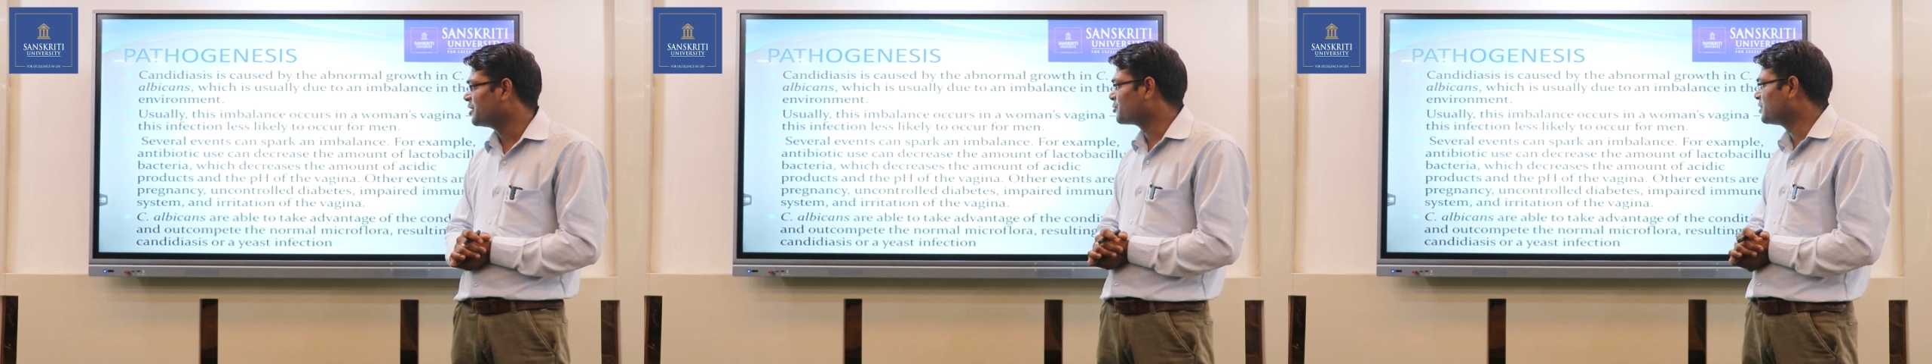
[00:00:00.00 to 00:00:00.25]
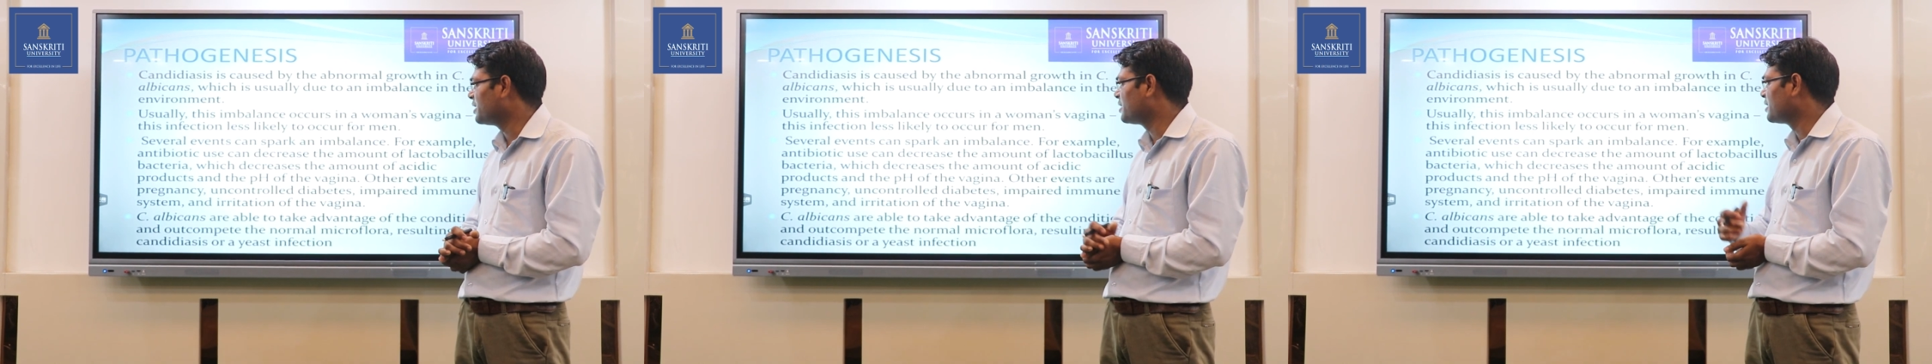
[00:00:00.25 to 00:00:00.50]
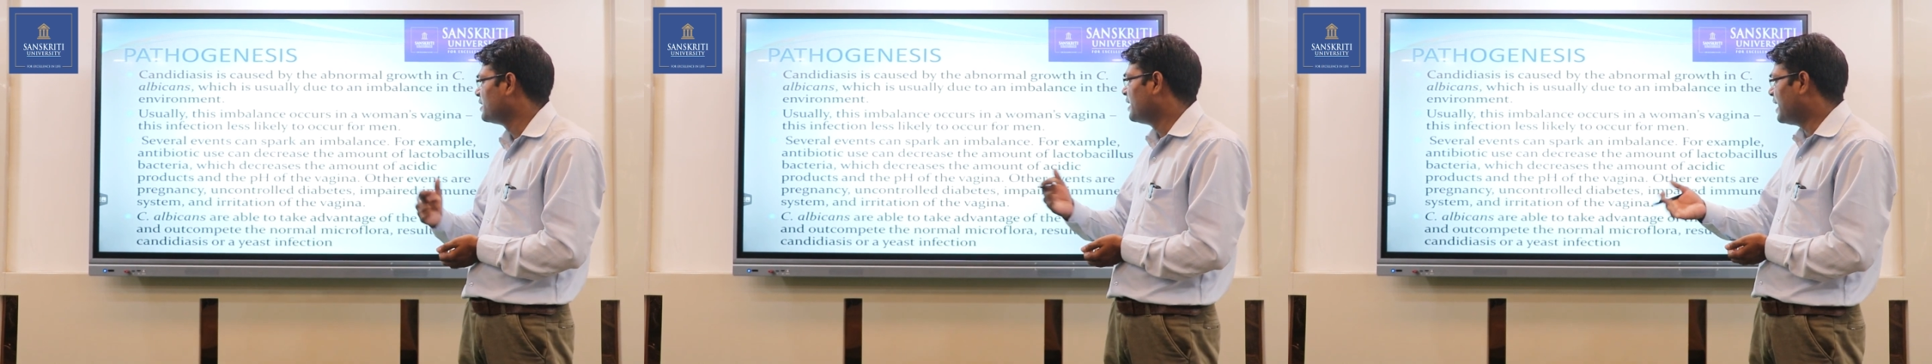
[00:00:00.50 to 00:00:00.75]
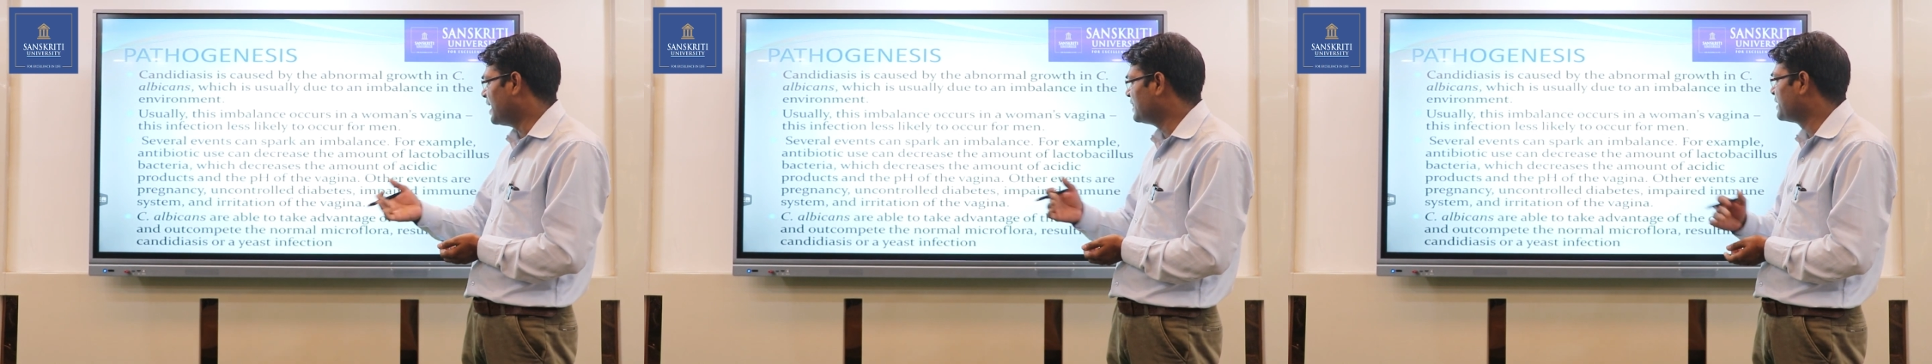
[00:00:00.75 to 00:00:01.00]
into the
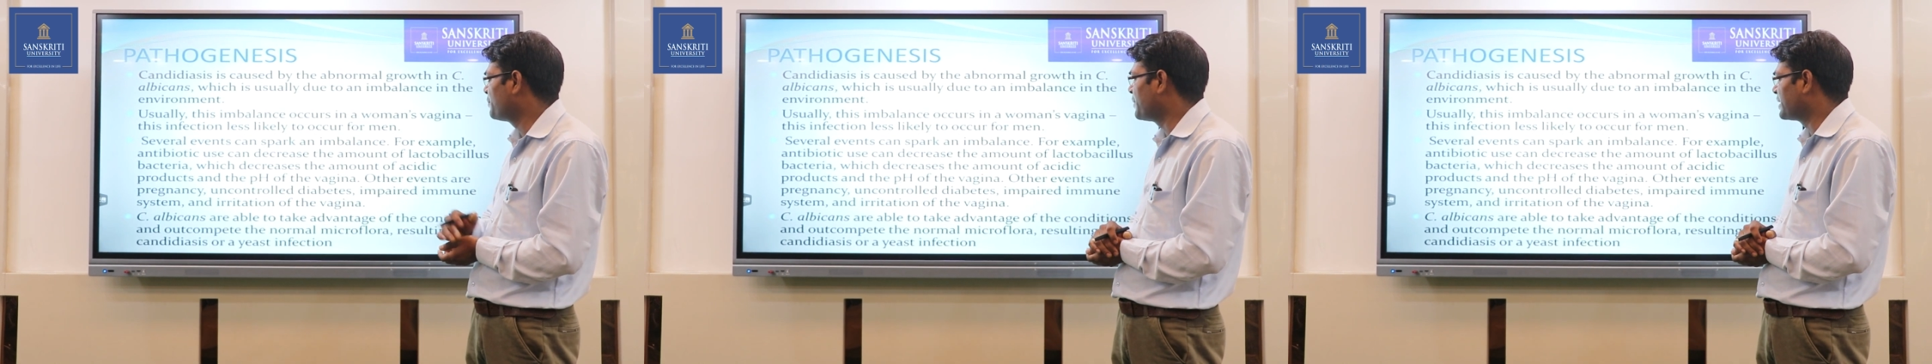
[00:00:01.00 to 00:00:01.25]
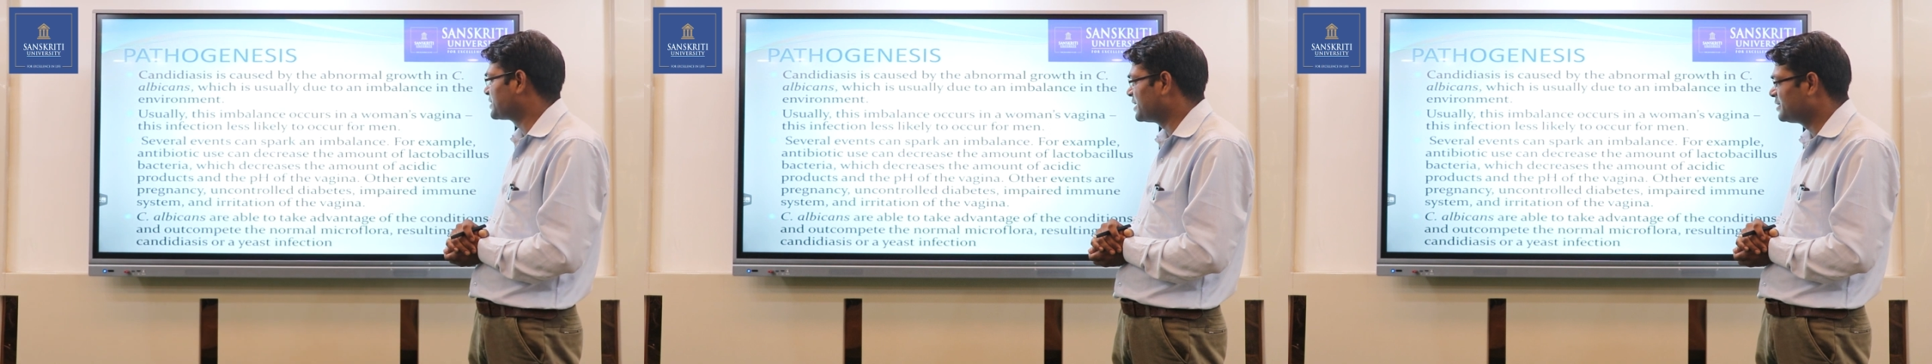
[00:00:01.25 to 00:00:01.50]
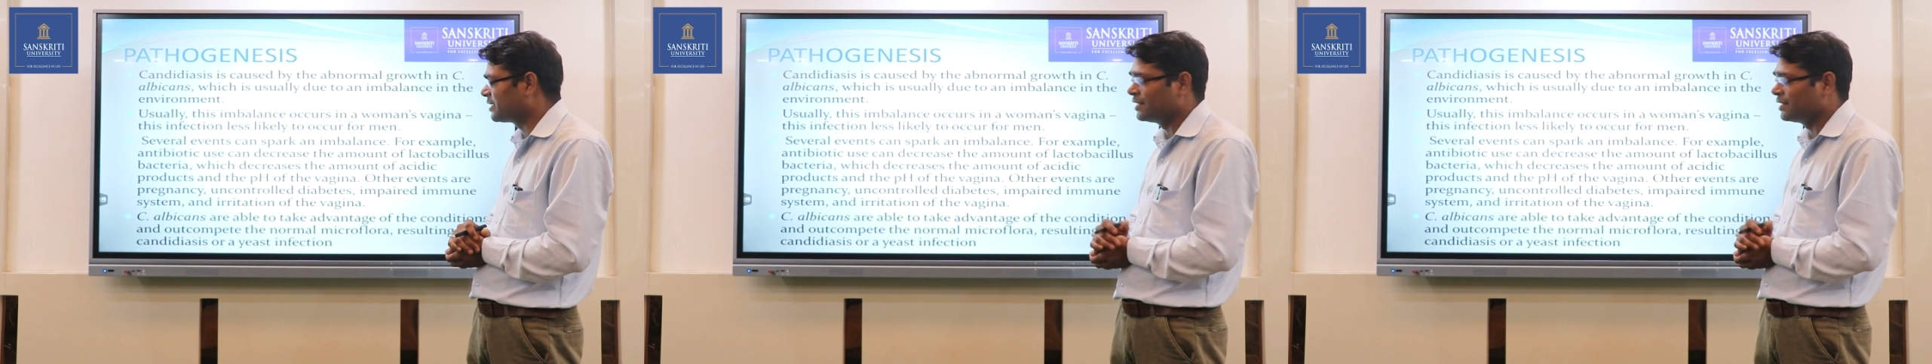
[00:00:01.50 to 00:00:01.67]
healthy patient